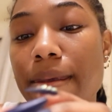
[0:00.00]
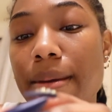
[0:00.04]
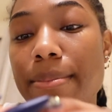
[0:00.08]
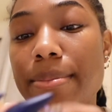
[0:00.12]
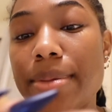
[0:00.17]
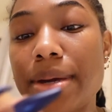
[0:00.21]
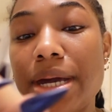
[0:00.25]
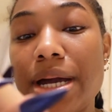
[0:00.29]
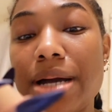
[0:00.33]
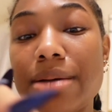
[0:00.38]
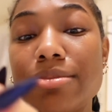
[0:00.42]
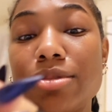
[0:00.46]

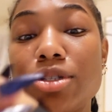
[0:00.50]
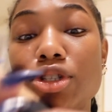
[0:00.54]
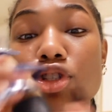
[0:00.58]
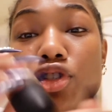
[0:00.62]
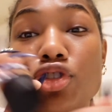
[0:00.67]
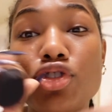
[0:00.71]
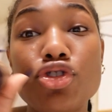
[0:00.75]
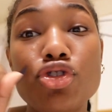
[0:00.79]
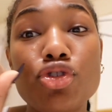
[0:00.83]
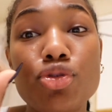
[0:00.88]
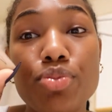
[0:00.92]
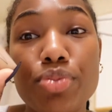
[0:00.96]
But yeah, I'm
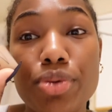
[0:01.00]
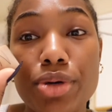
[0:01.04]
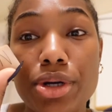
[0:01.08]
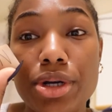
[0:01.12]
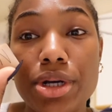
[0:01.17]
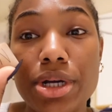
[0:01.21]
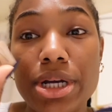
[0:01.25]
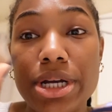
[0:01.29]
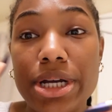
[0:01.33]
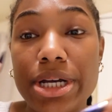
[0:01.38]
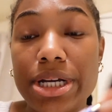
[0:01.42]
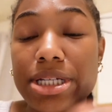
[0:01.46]
super
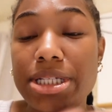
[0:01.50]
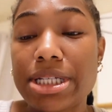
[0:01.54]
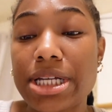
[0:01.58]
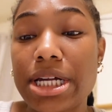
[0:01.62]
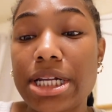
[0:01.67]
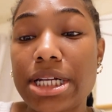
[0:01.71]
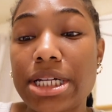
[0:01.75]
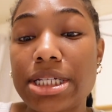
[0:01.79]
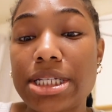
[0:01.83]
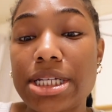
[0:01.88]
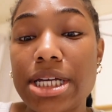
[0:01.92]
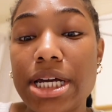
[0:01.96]

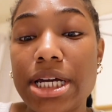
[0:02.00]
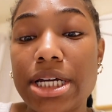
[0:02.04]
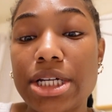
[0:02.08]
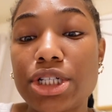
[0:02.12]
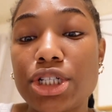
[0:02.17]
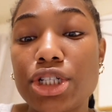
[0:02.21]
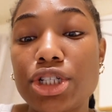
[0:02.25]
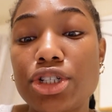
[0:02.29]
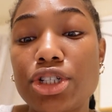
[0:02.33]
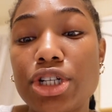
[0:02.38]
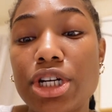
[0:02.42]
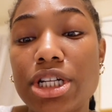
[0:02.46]
excited to
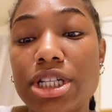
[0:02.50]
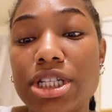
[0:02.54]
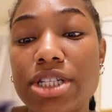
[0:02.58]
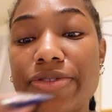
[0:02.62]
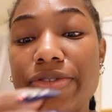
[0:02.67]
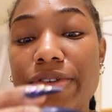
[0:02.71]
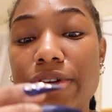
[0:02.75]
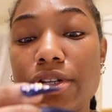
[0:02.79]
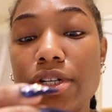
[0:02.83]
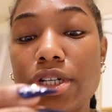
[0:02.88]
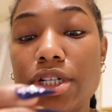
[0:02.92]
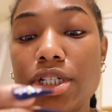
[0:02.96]
actually try this
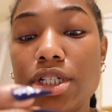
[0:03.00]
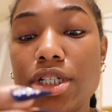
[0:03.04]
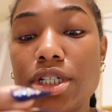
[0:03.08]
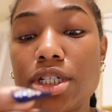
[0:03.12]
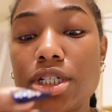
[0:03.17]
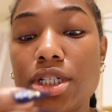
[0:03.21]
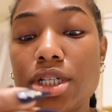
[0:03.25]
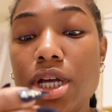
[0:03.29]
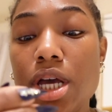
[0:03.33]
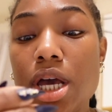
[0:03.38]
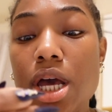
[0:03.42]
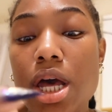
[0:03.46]

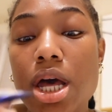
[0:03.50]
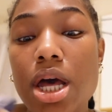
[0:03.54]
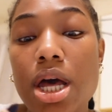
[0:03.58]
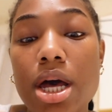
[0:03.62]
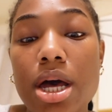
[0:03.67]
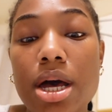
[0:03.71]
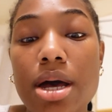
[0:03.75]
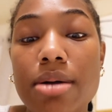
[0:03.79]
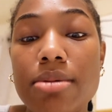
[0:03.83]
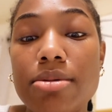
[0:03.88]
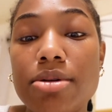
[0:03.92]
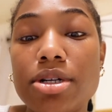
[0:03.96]
foundation.
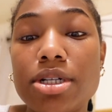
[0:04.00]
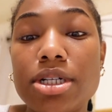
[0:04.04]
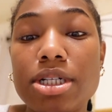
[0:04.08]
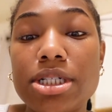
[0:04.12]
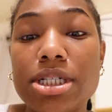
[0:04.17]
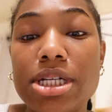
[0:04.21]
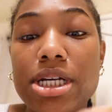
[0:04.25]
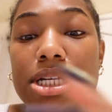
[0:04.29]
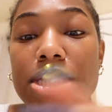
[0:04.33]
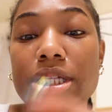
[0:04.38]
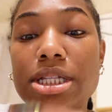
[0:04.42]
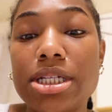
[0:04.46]
I'm gonna
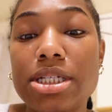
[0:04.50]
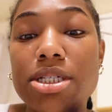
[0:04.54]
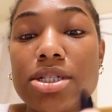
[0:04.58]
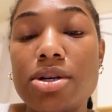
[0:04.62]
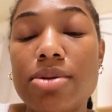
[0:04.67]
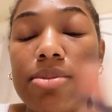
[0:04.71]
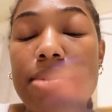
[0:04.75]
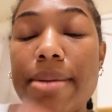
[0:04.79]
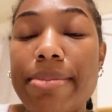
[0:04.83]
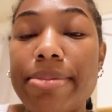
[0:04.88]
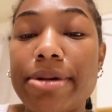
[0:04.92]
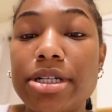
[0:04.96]
take this on
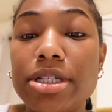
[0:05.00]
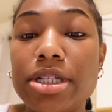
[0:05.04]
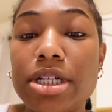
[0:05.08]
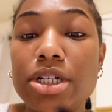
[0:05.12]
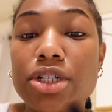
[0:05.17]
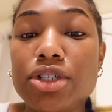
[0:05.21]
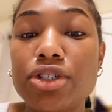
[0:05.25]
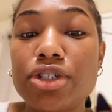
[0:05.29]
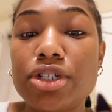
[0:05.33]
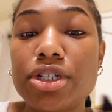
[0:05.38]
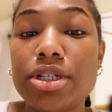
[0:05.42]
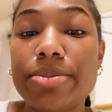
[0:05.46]
my birthday
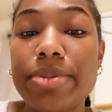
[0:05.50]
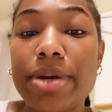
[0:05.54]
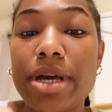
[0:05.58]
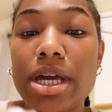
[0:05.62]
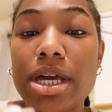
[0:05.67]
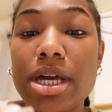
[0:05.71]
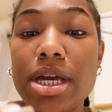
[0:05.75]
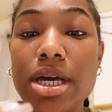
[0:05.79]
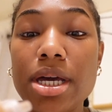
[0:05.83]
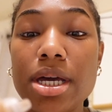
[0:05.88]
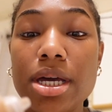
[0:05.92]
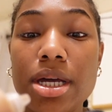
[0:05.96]
trip,
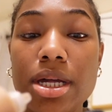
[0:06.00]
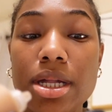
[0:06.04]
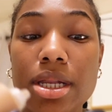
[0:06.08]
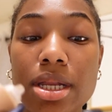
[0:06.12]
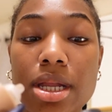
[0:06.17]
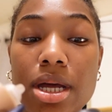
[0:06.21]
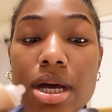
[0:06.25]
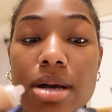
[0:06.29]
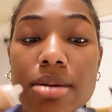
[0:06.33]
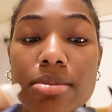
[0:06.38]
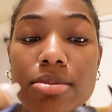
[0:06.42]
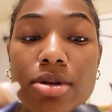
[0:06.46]
and
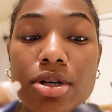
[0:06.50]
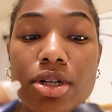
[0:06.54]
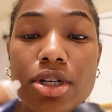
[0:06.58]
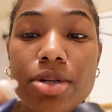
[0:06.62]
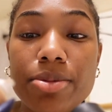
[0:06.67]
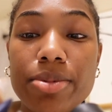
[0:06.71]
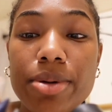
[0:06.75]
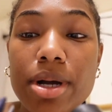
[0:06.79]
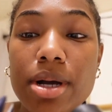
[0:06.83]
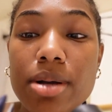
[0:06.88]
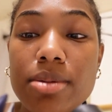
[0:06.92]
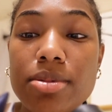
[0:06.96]
I'm gonna
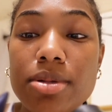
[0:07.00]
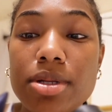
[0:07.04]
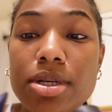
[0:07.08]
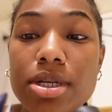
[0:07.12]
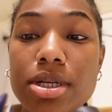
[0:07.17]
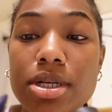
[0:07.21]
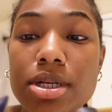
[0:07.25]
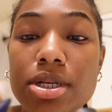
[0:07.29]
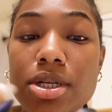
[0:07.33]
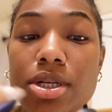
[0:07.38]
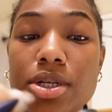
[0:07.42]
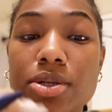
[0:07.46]

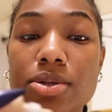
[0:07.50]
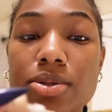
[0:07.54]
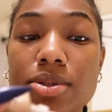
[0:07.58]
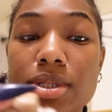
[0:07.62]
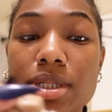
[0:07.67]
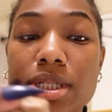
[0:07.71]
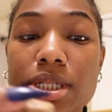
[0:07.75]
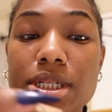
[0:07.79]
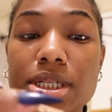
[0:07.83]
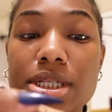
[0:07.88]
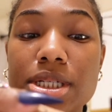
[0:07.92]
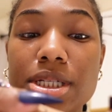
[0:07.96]
probably use
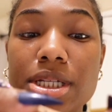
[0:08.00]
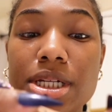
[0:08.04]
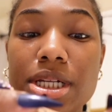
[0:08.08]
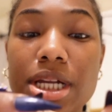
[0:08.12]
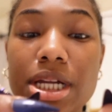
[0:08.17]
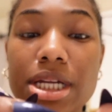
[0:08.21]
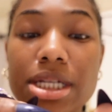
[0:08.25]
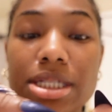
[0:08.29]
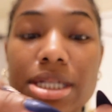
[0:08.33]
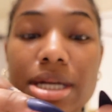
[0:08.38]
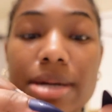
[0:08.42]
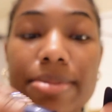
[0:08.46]
this the
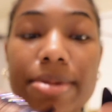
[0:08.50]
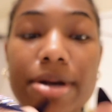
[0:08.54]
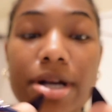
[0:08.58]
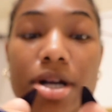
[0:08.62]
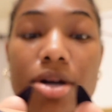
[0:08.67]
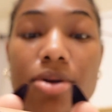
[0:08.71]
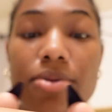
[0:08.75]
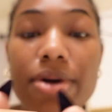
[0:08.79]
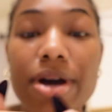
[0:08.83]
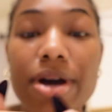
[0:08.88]
next time I go